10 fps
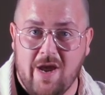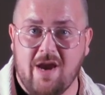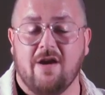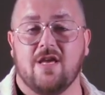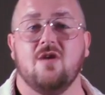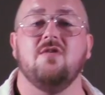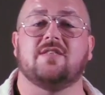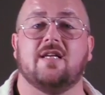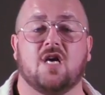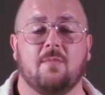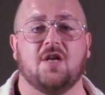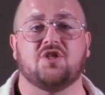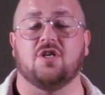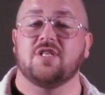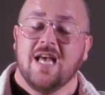we are using. Come on,
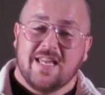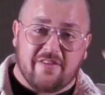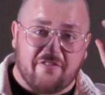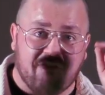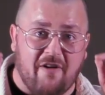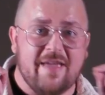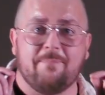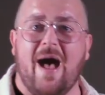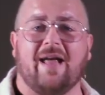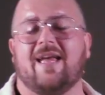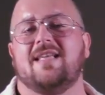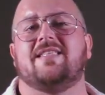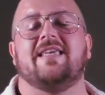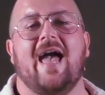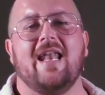church. To fight back against
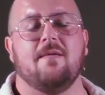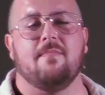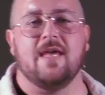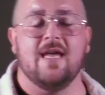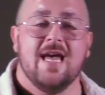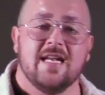the enemy,